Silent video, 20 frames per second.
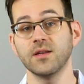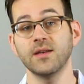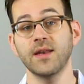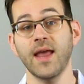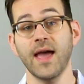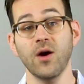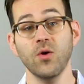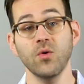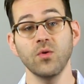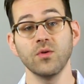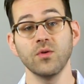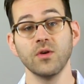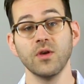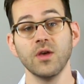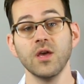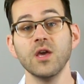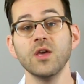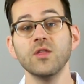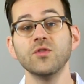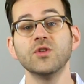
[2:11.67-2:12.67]
Now,
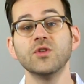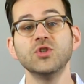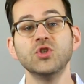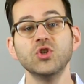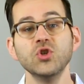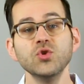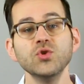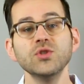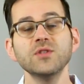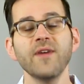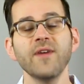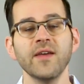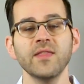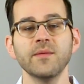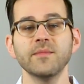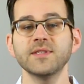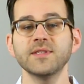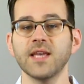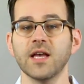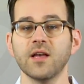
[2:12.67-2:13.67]
the Jews found
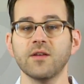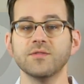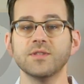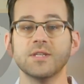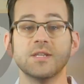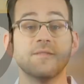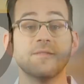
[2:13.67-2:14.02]
themselves in